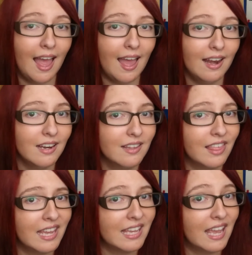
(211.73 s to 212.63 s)
and
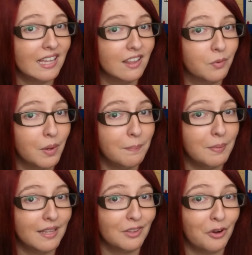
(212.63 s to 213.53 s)
they get into a
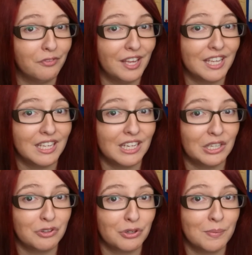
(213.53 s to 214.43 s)
bit of a
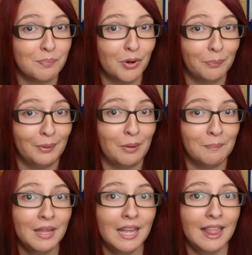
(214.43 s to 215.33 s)
conundrum
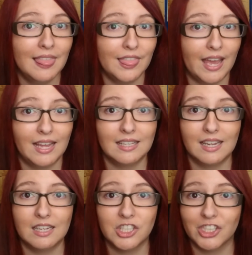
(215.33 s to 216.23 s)
problem that
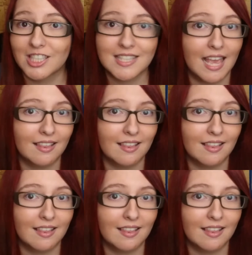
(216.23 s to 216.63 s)
just